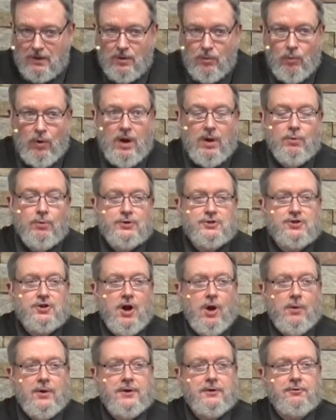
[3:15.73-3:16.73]
what was
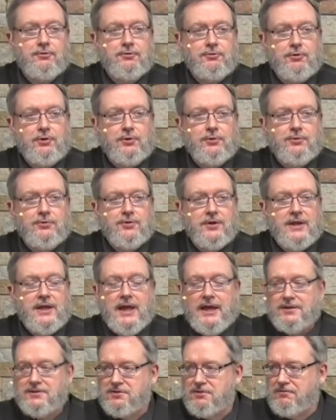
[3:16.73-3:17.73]
going through the
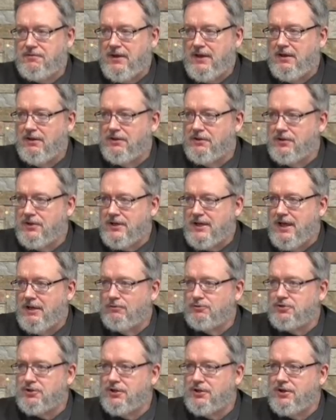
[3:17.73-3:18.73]
gates of hell and the
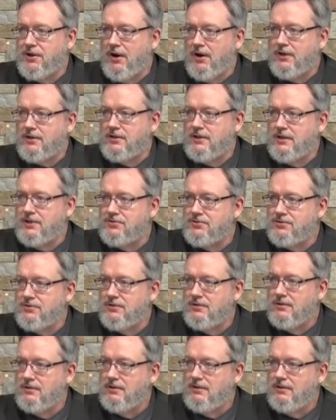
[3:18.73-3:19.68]
council of darkness.